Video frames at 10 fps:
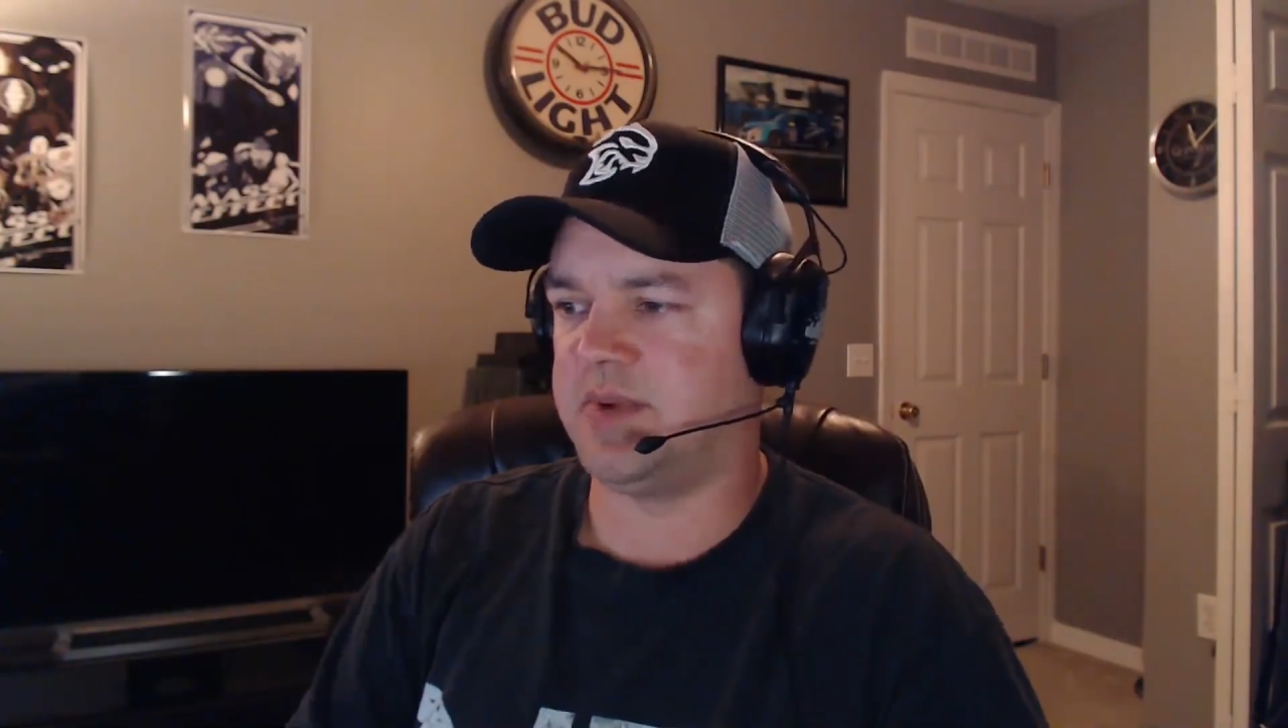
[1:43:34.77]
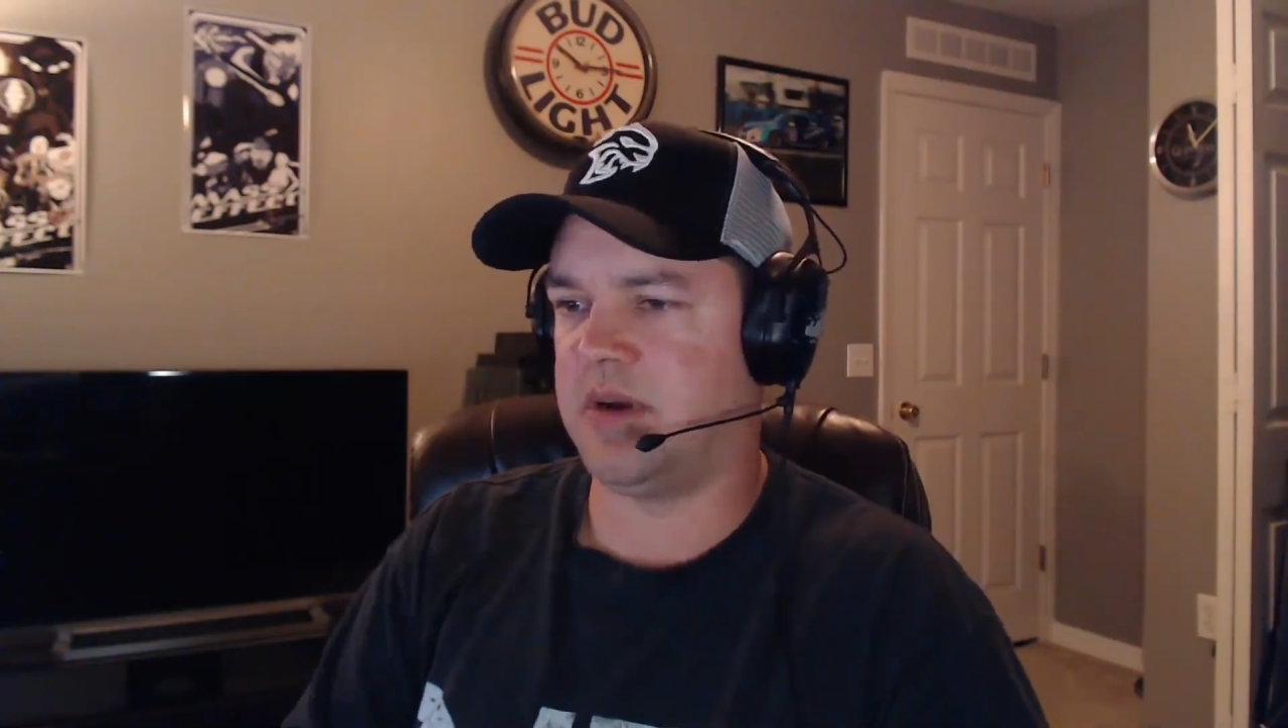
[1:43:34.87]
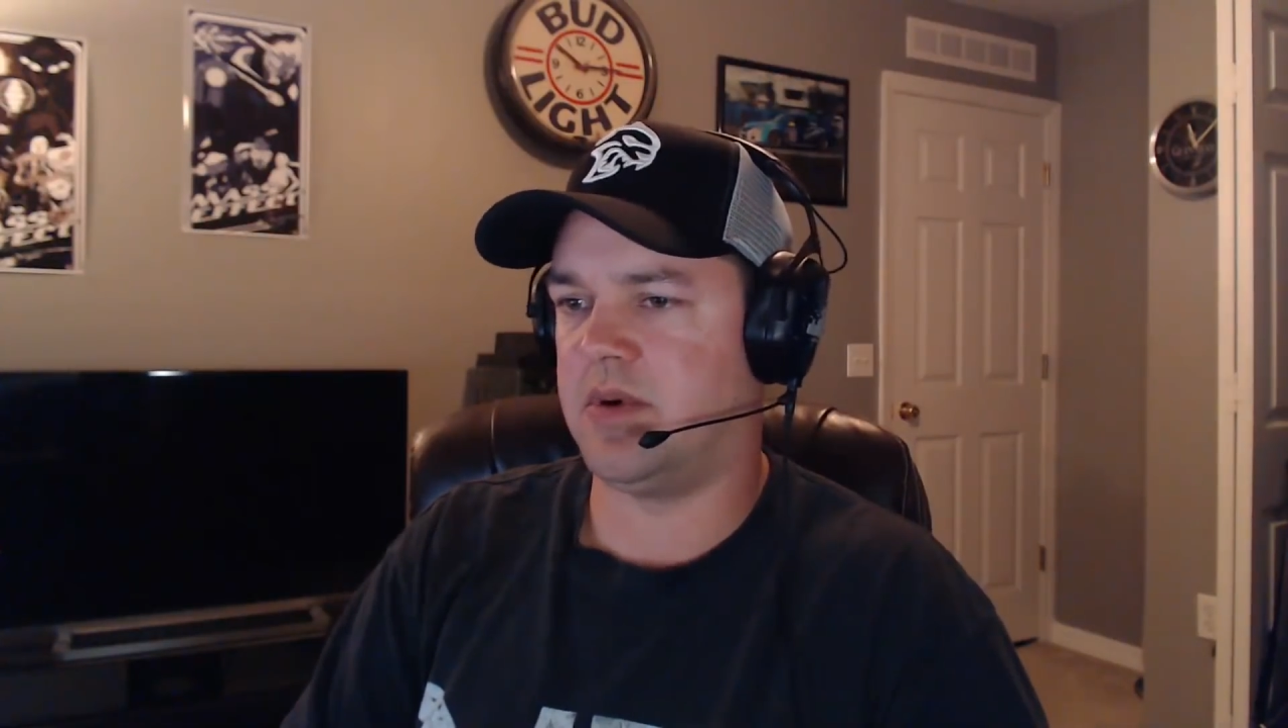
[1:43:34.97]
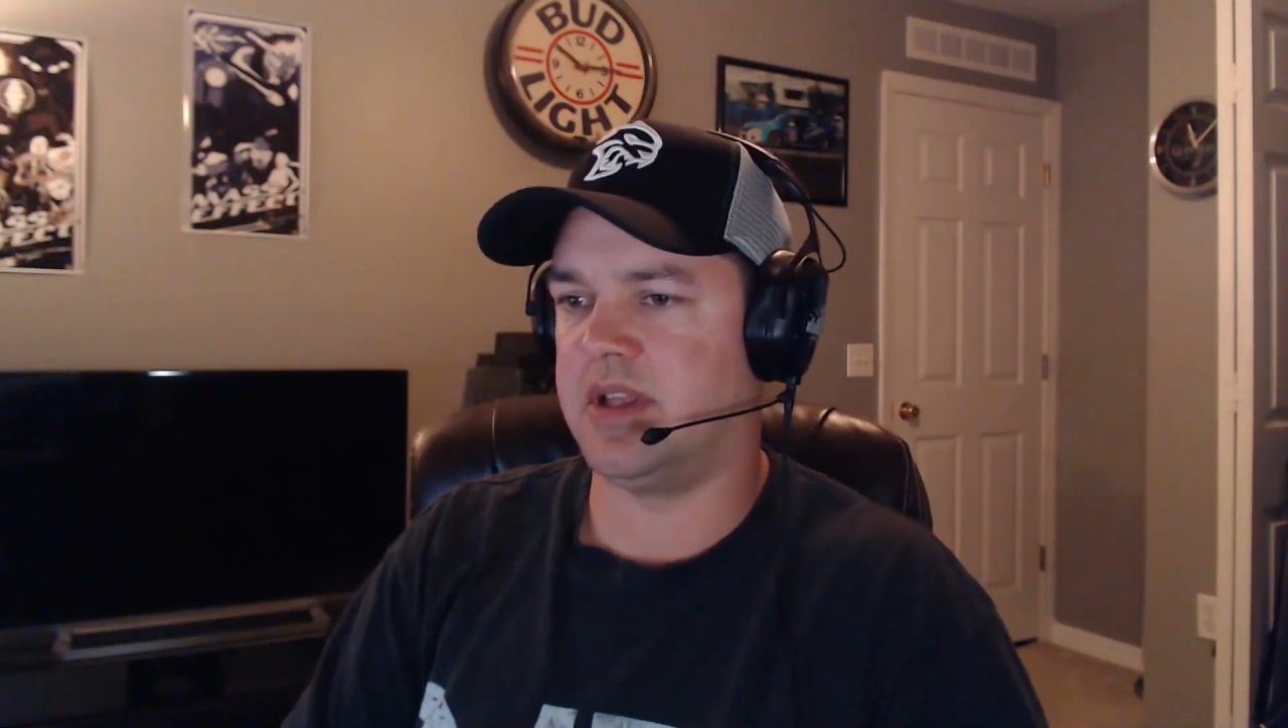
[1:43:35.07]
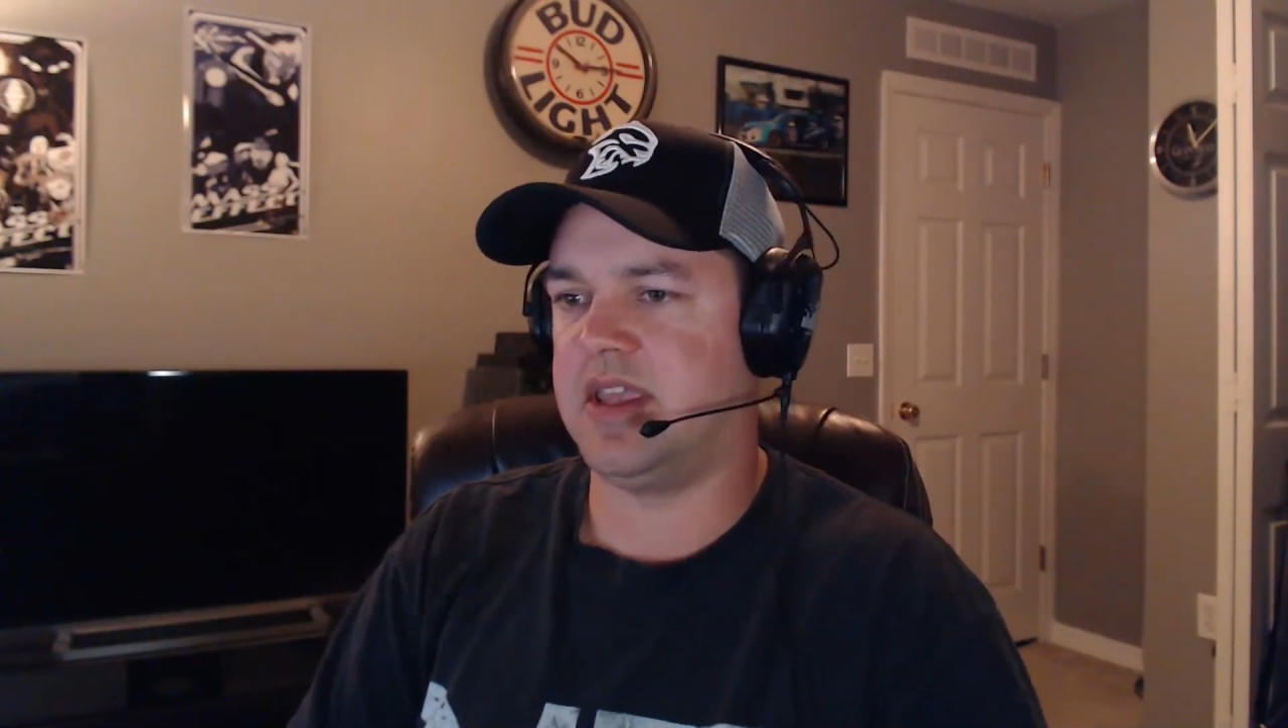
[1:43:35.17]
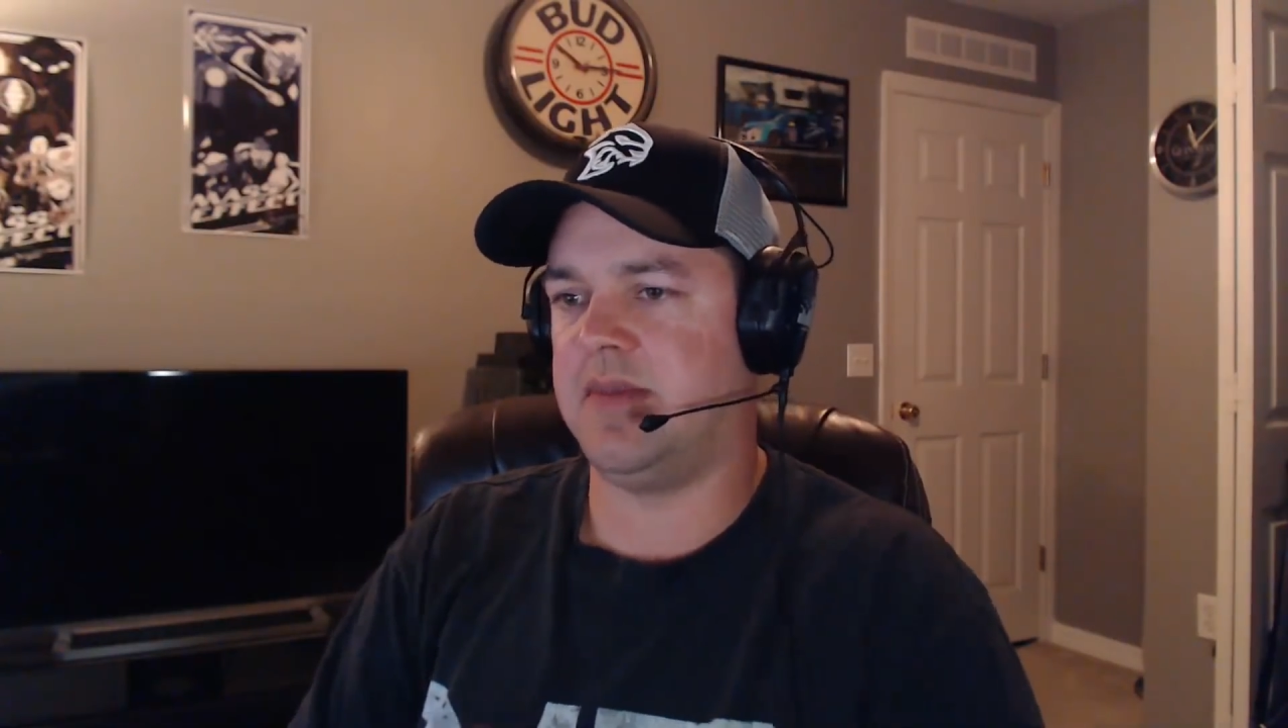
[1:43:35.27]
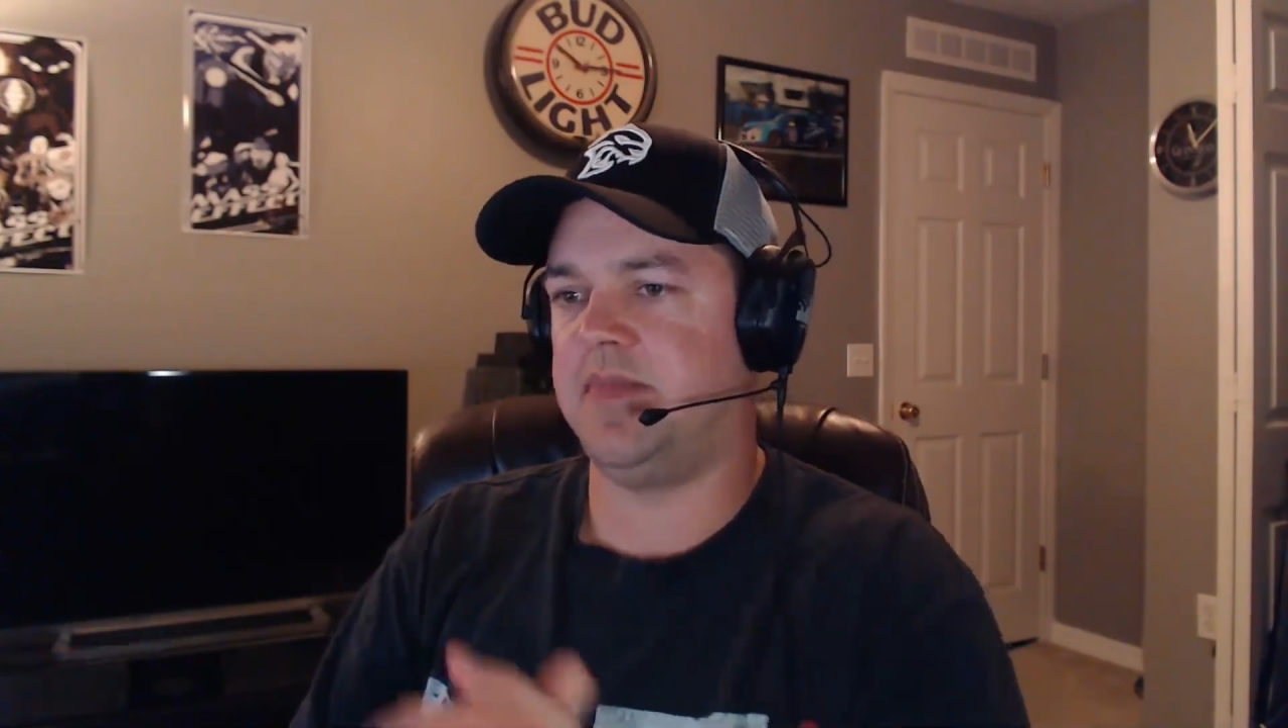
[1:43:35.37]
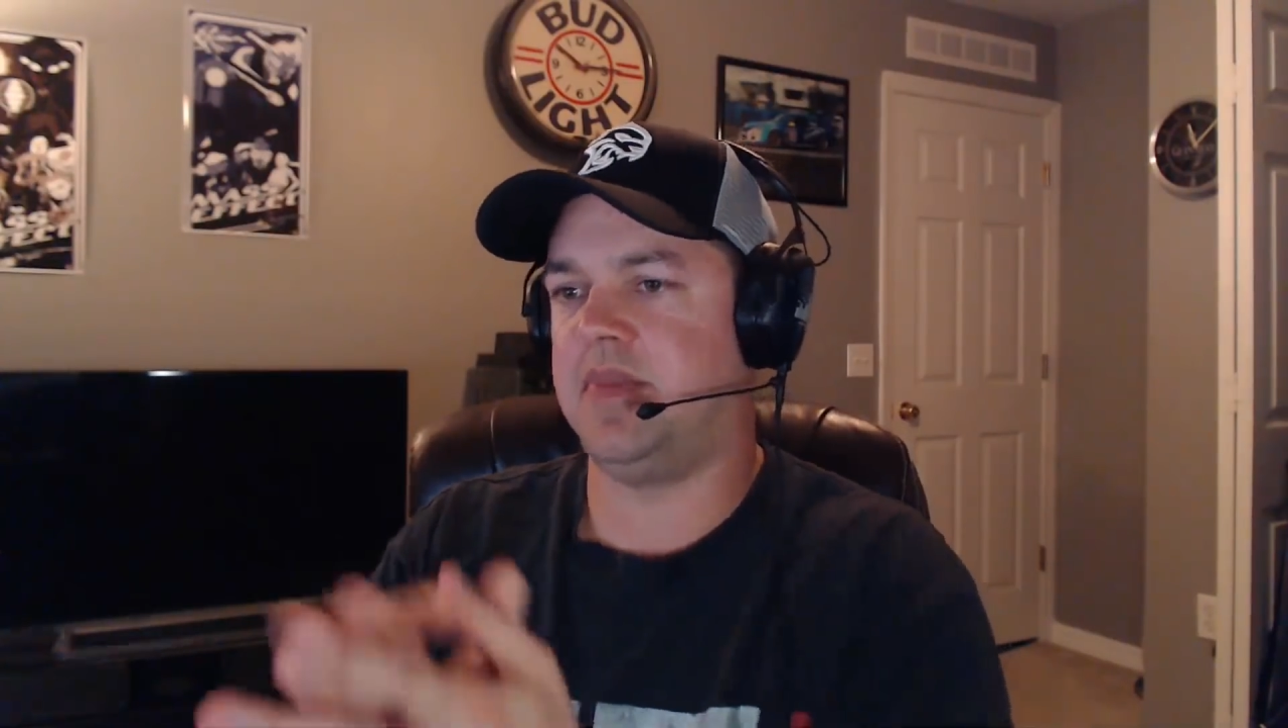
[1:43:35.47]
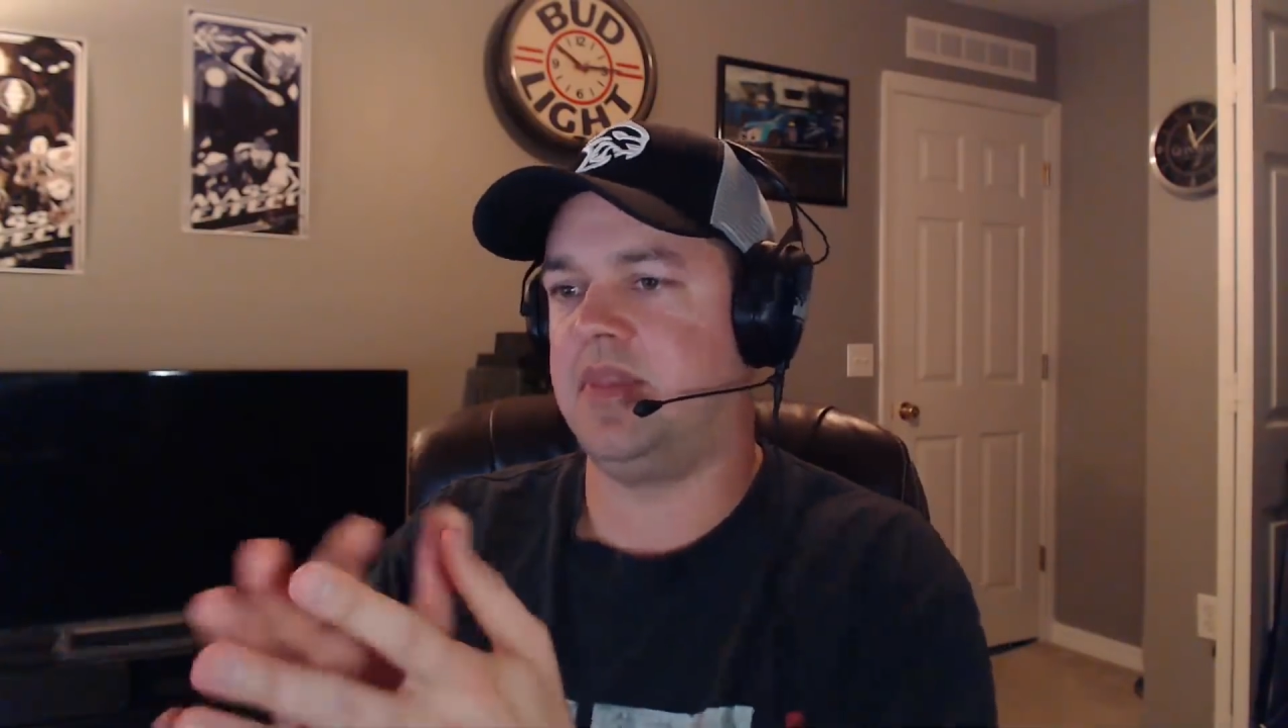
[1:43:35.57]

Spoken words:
but I want to keep